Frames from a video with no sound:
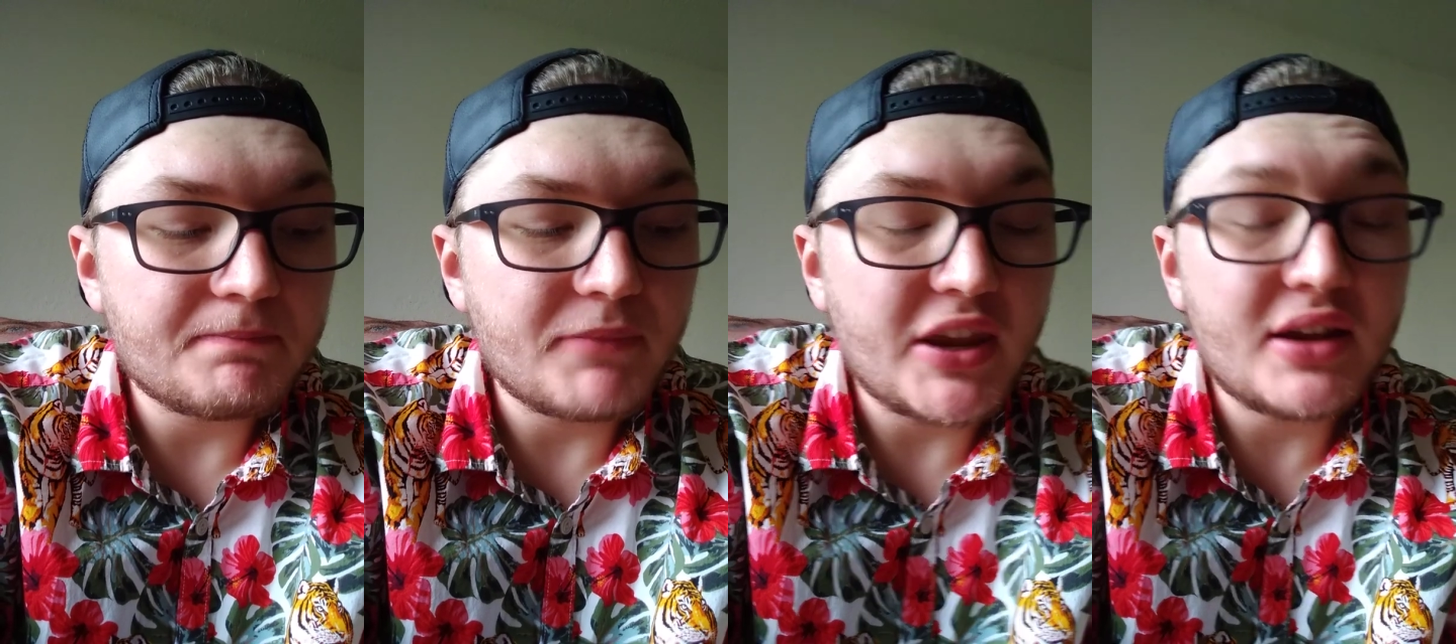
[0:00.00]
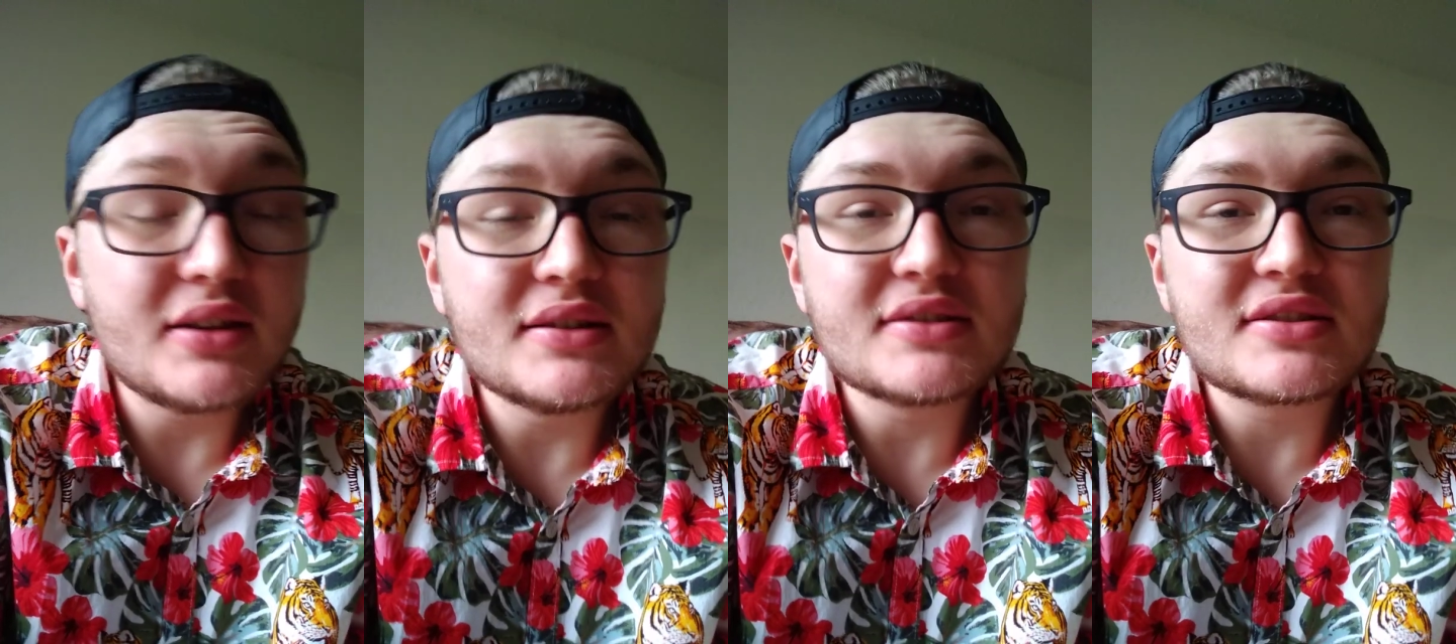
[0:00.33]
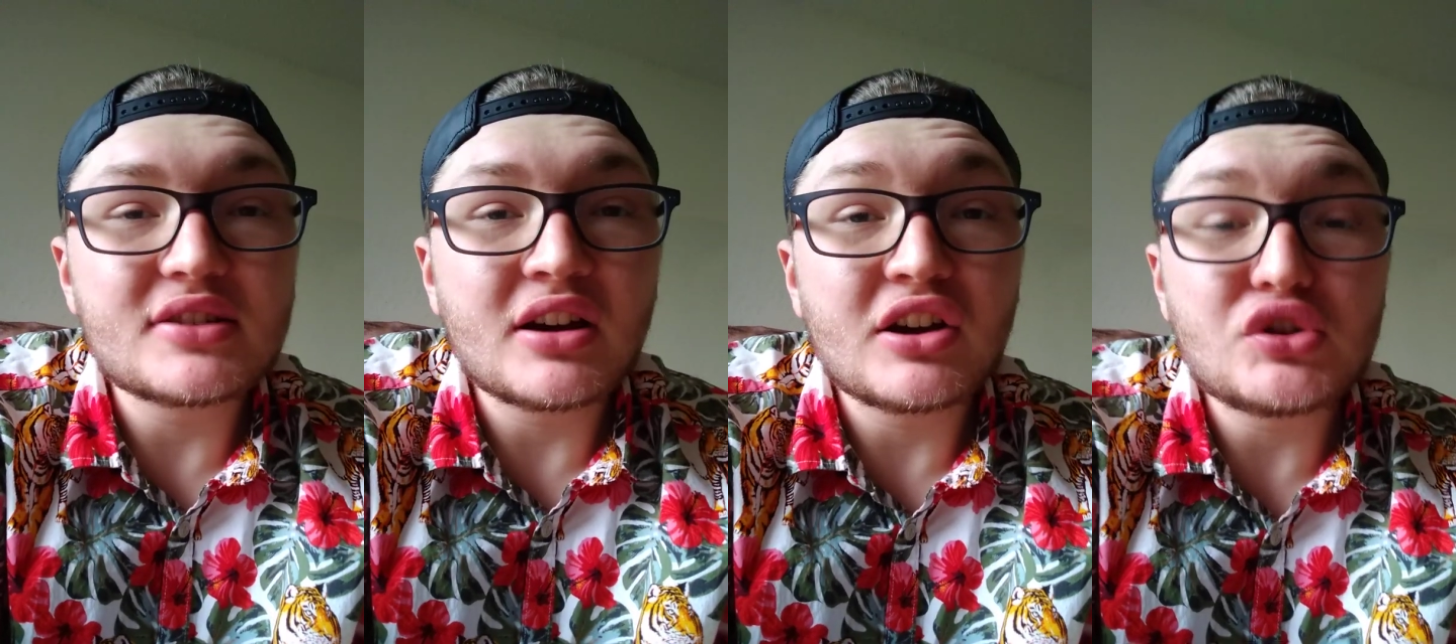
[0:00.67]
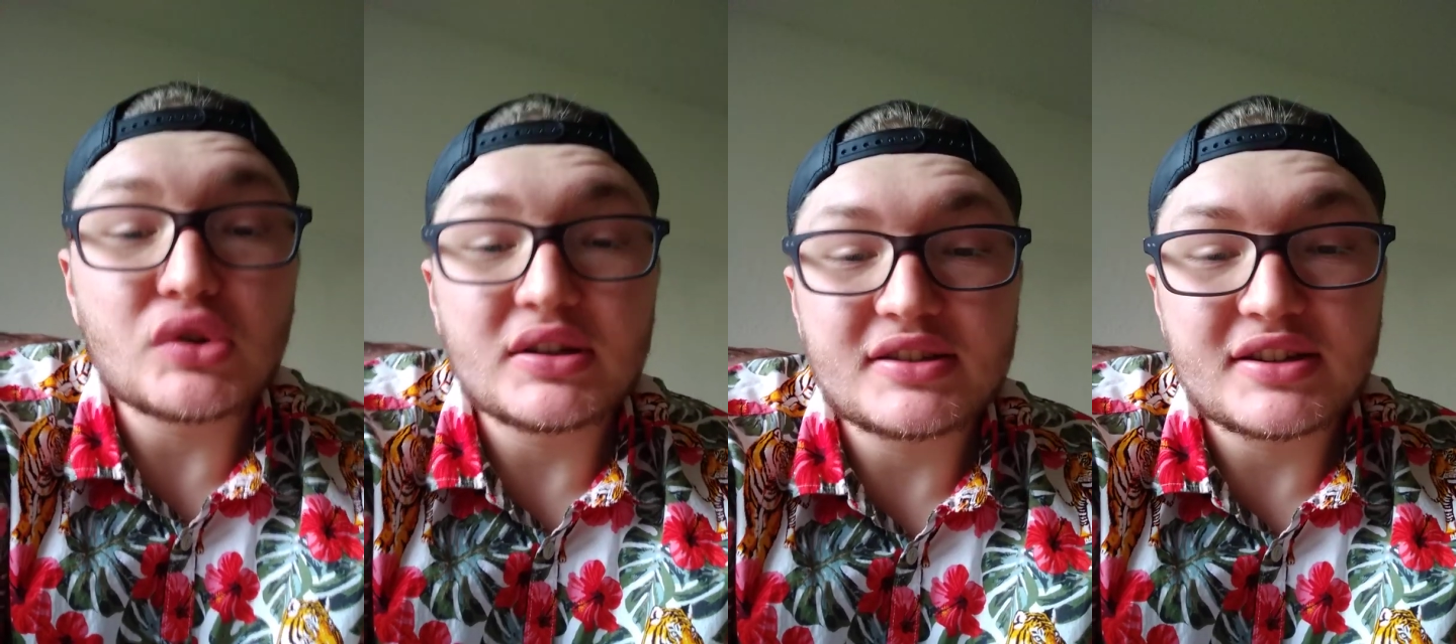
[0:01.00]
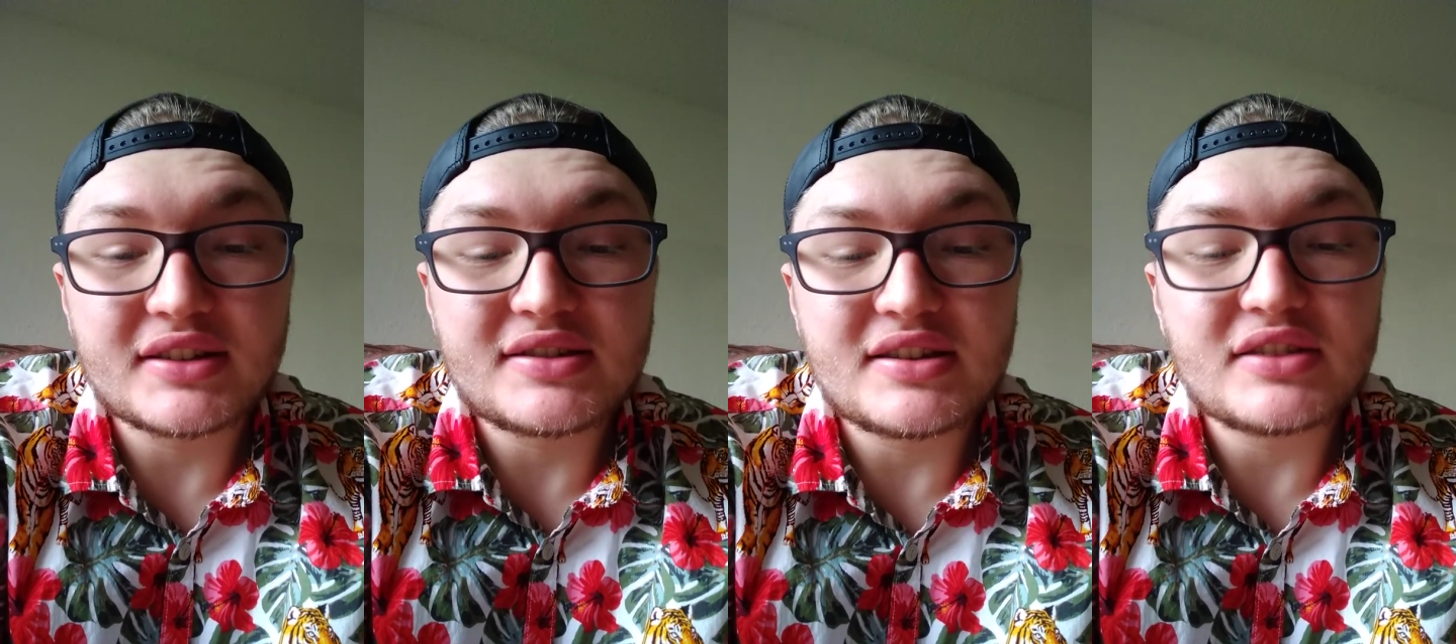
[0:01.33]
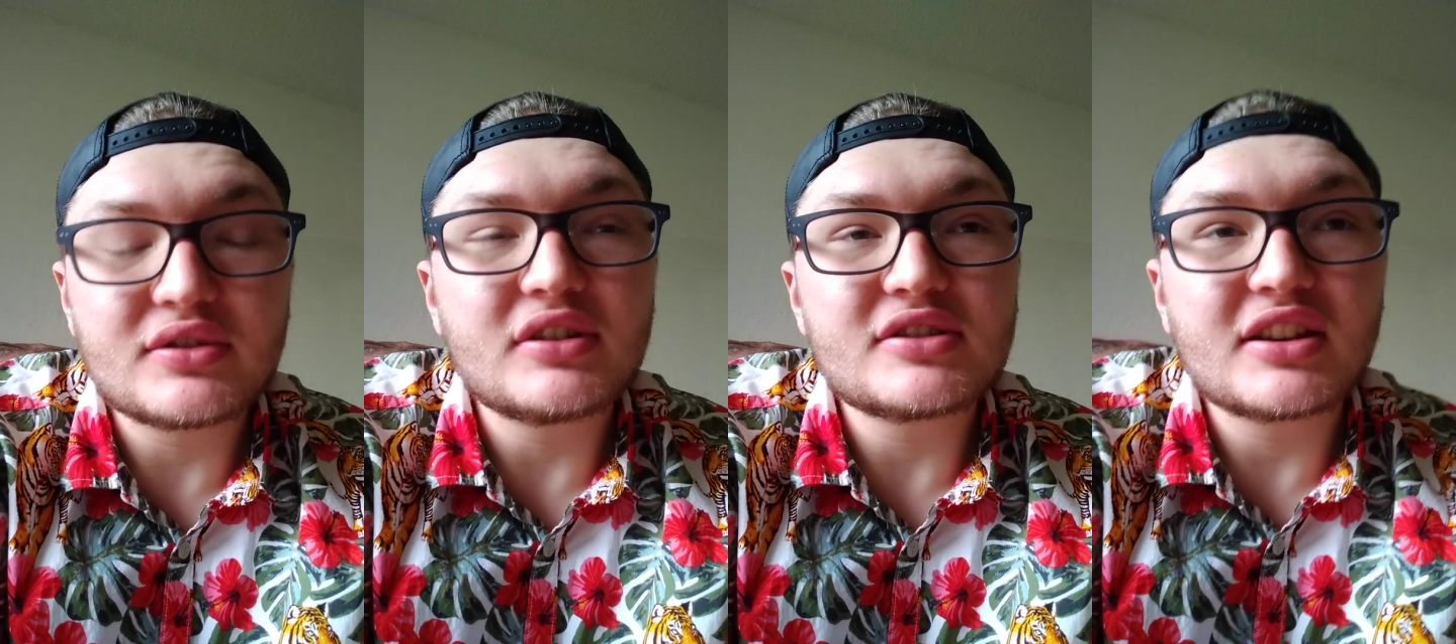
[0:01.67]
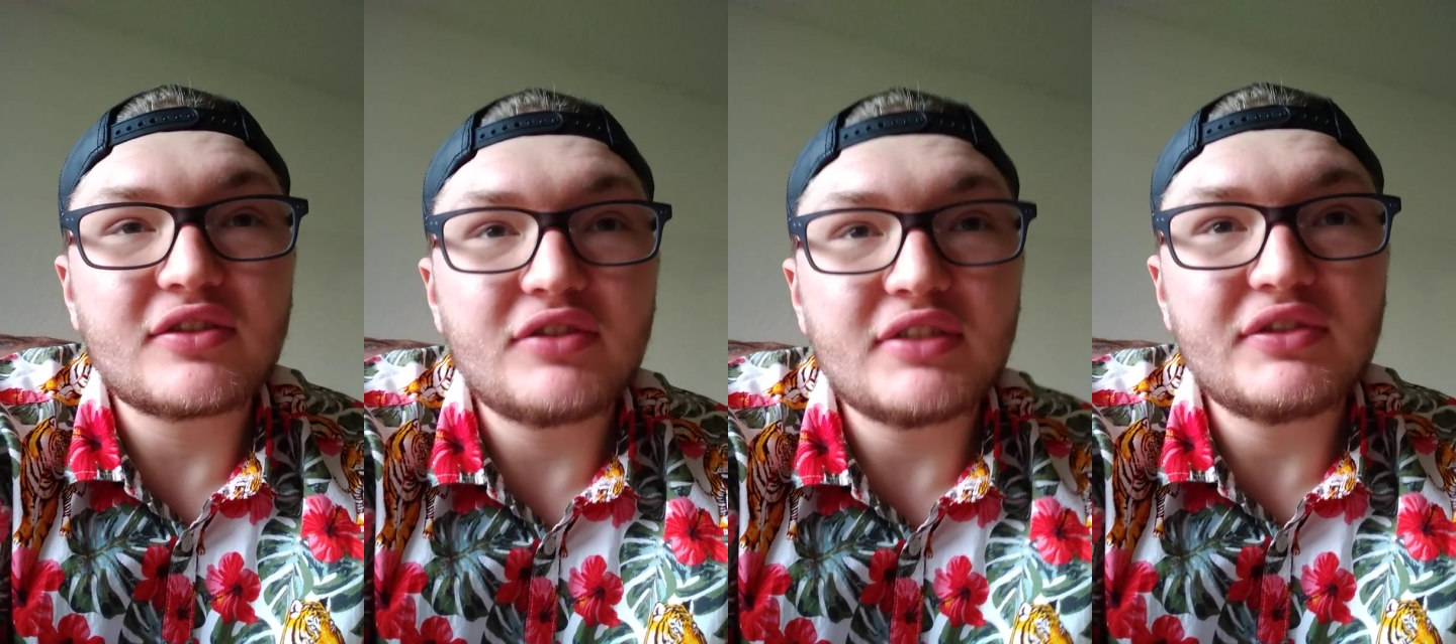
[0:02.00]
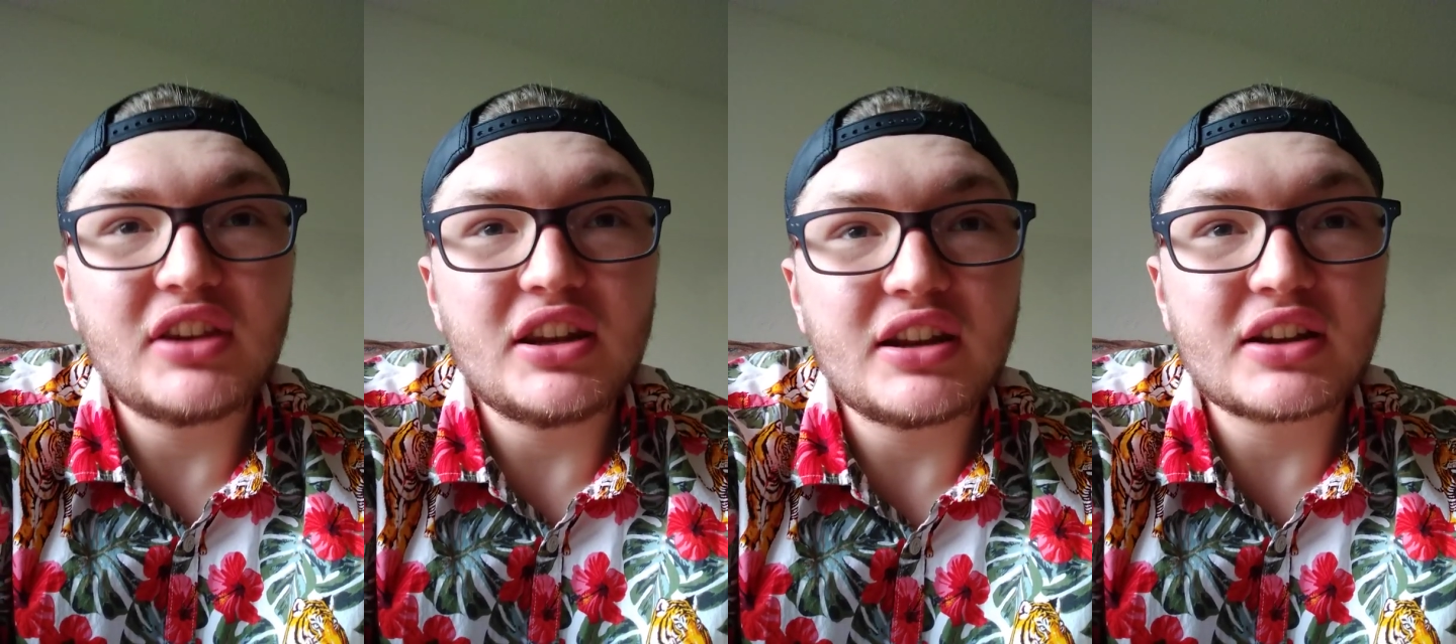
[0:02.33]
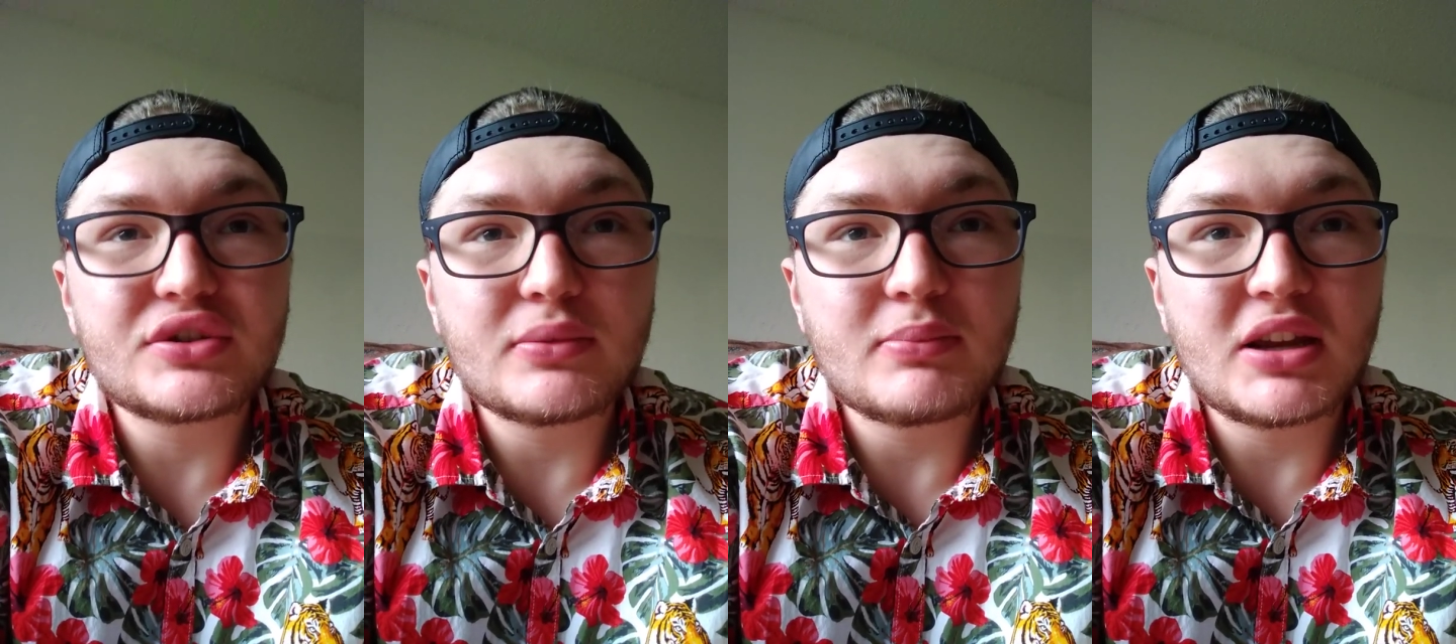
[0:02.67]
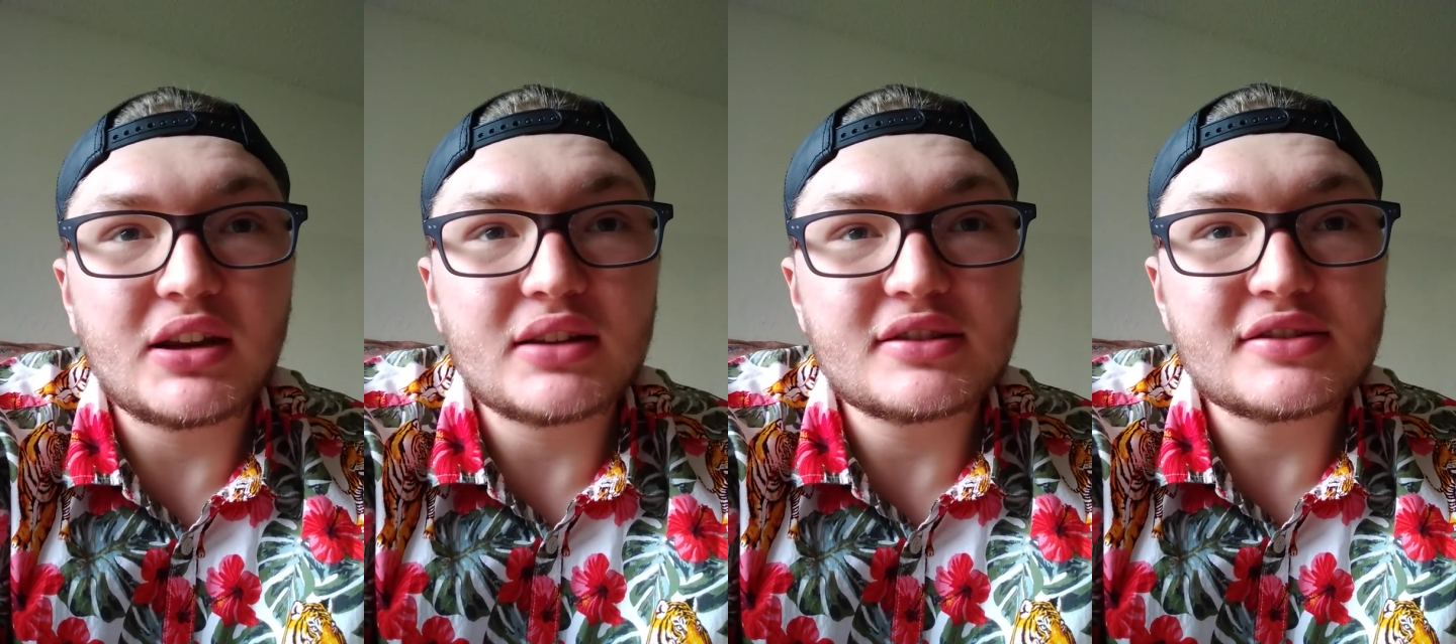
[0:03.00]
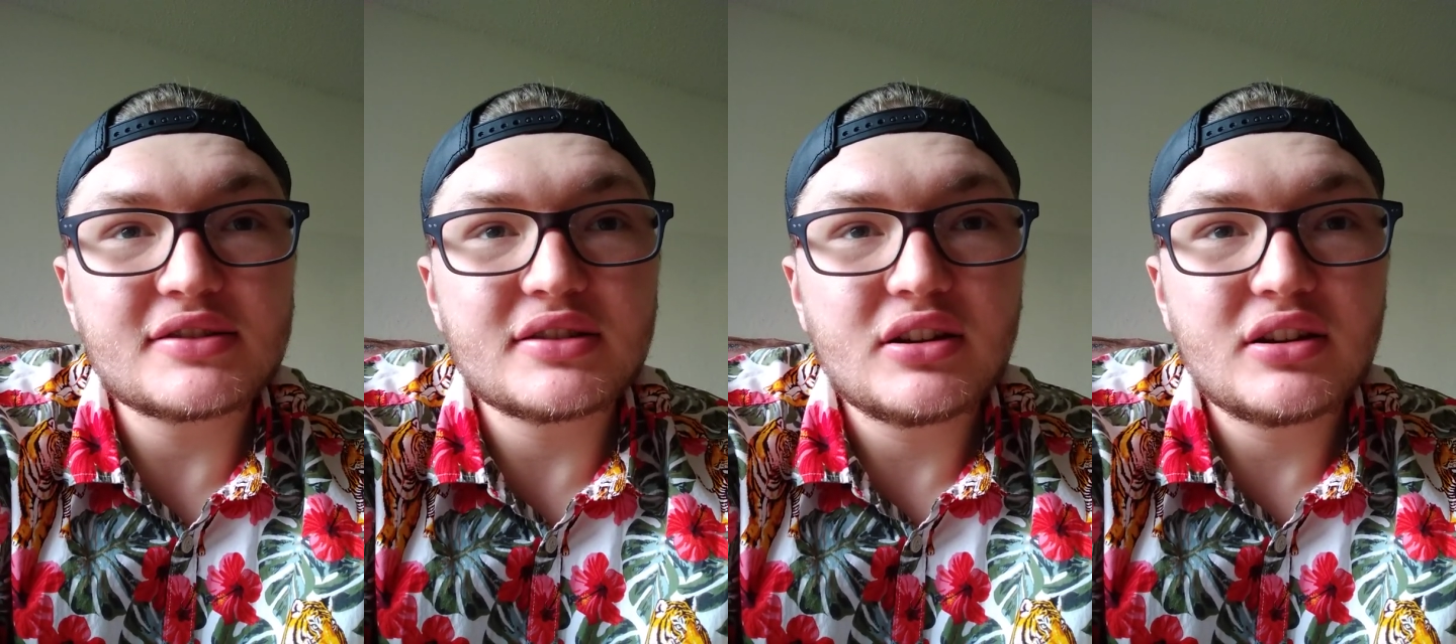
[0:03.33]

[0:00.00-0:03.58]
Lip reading: is 116, so there's like 15 extra minutes